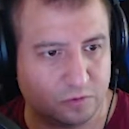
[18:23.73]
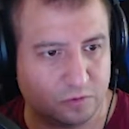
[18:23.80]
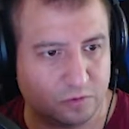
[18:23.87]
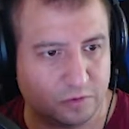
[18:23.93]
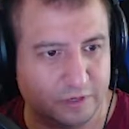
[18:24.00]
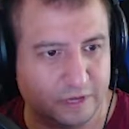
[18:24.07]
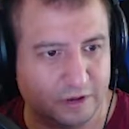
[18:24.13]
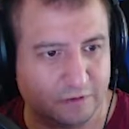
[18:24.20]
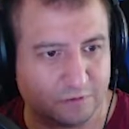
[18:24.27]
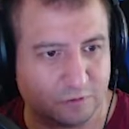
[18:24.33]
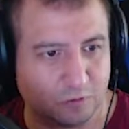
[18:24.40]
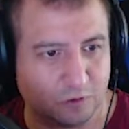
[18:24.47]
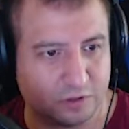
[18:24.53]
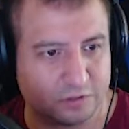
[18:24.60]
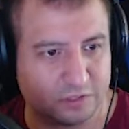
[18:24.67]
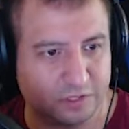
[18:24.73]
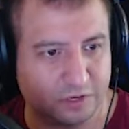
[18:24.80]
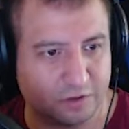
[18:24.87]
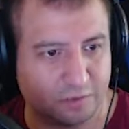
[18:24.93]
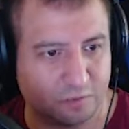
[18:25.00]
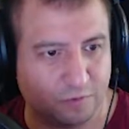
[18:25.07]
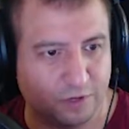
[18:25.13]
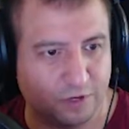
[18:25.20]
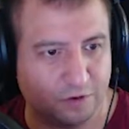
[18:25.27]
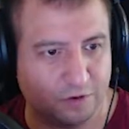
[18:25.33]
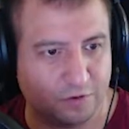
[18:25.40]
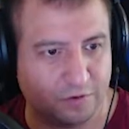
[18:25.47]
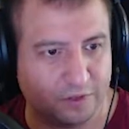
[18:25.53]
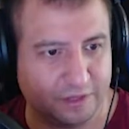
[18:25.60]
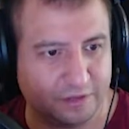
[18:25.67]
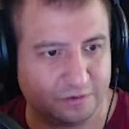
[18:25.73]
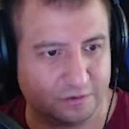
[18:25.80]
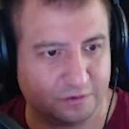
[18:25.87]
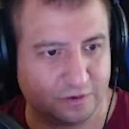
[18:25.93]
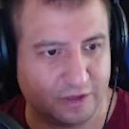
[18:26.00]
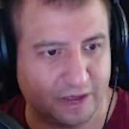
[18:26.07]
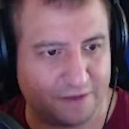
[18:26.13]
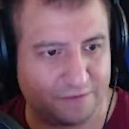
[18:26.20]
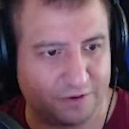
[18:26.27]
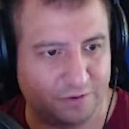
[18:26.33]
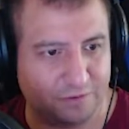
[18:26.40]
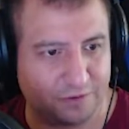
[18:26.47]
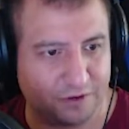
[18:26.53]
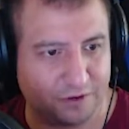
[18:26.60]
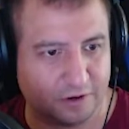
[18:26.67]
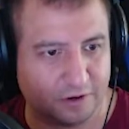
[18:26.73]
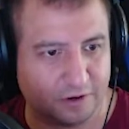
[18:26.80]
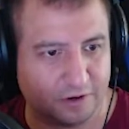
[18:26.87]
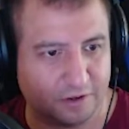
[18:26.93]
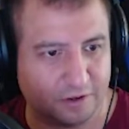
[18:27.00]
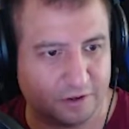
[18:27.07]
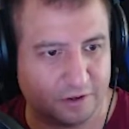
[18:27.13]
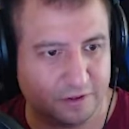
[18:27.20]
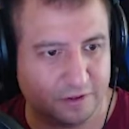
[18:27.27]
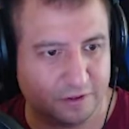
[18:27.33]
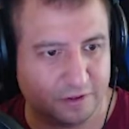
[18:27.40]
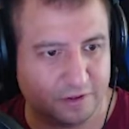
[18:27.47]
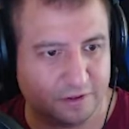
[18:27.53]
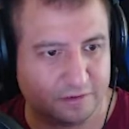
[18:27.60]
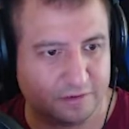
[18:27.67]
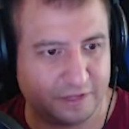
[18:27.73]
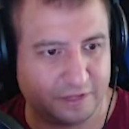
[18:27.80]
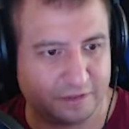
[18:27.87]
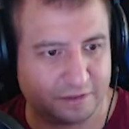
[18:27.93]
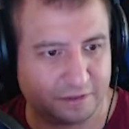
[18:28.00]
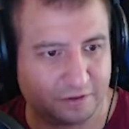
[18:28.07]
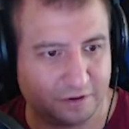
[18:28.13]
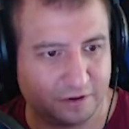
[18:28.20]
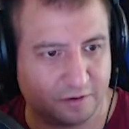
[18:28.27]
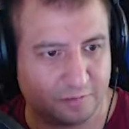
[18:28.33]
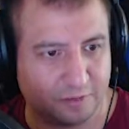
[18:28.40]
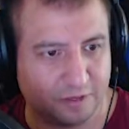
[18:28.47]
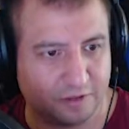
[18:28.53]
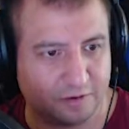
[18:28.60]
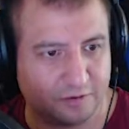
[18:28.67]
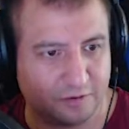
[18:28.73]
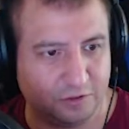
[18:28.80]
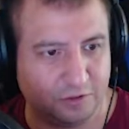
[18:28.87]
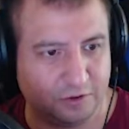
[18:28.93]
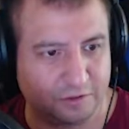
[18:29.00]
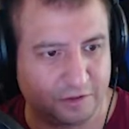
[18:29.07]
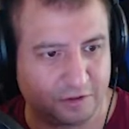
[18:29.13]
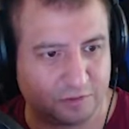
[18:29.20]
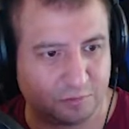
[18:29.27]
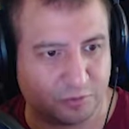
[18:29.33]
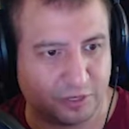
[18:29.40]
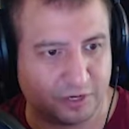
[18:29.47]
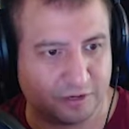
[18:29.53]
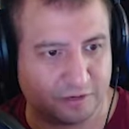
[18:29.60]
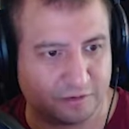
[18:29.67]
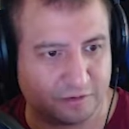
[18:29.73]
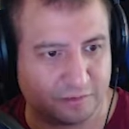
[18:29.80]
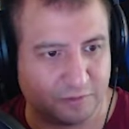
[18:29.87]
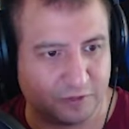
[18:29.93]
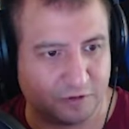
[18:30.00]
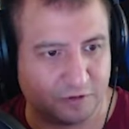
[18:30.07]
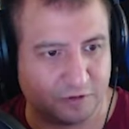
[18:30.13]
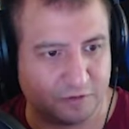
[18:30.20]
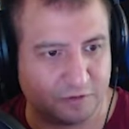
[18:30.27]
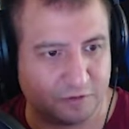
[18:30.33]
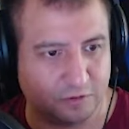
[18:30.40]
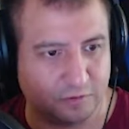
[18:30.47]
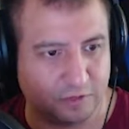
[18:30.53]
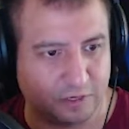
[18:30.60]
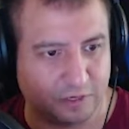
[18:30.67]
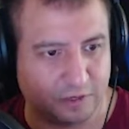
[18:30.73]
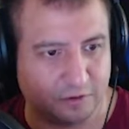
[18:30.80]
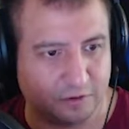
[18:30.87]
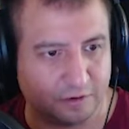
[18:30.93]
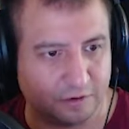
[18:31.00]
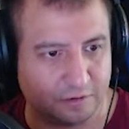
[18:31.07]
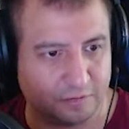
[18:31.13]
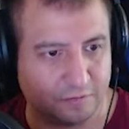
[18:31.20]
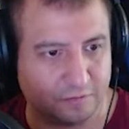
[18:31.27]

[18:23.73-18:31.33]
Now, of course, you know when you're doing this after you learn, it doesn't take this long because you don't have to explain it to someone. You're just doing it. You know.